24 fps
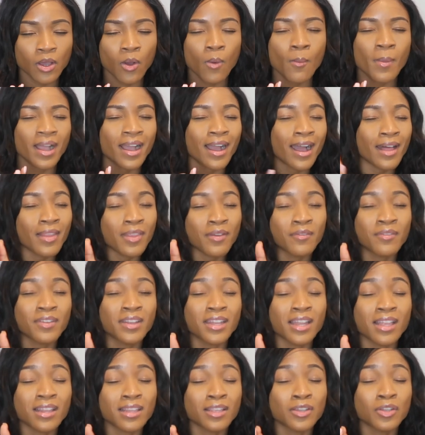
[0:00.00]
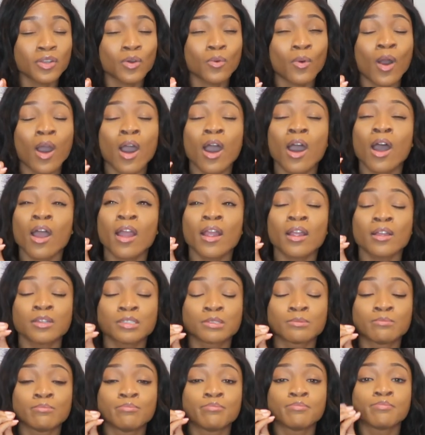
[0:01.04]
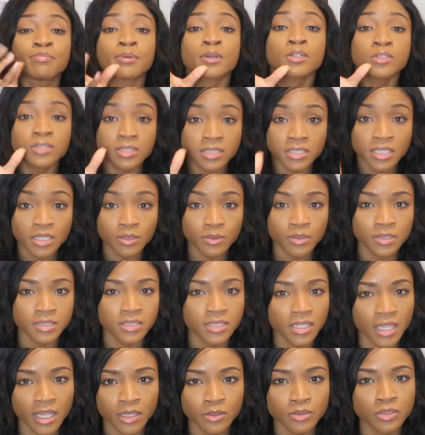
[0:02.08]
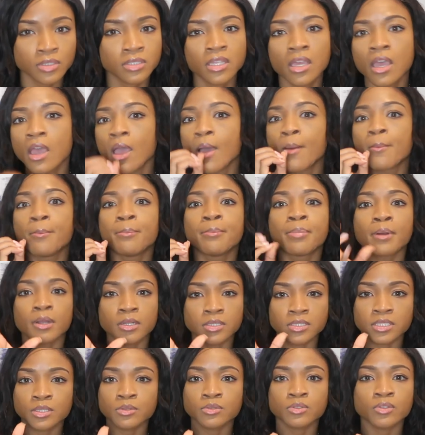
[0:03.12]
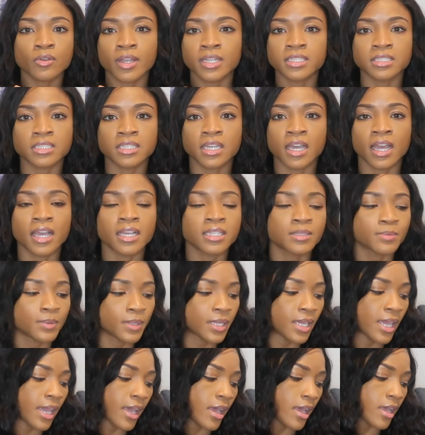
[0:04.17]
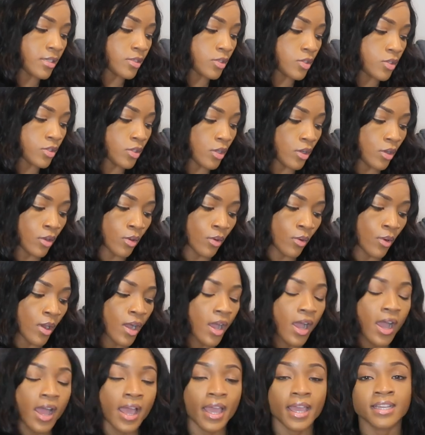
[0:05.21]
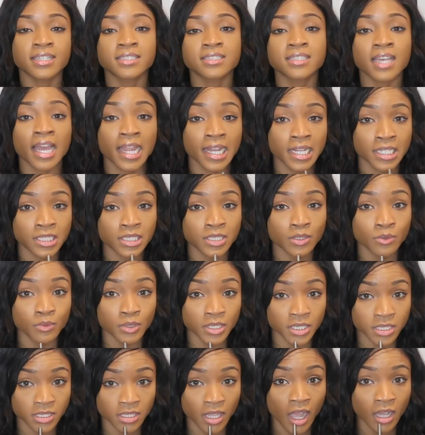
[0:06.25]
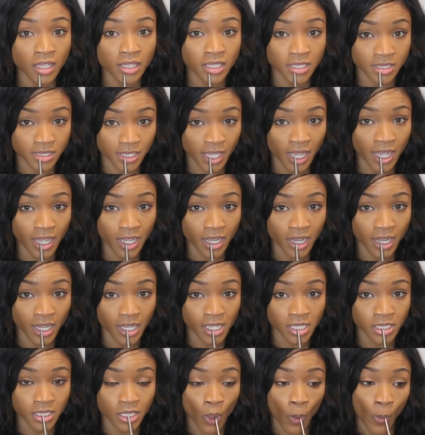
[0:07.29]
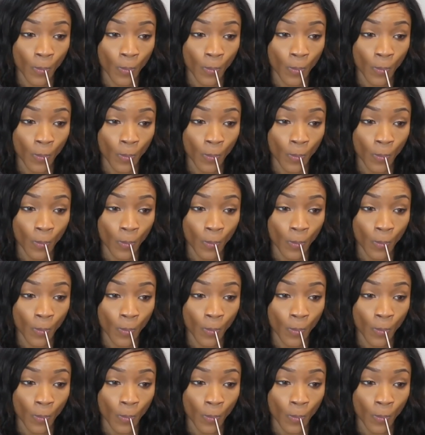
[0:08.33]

Oh my god, the vanilla note R is bursting with scent. It was First, it was crazy, guys. So yeah, so excited to restock the site, guys.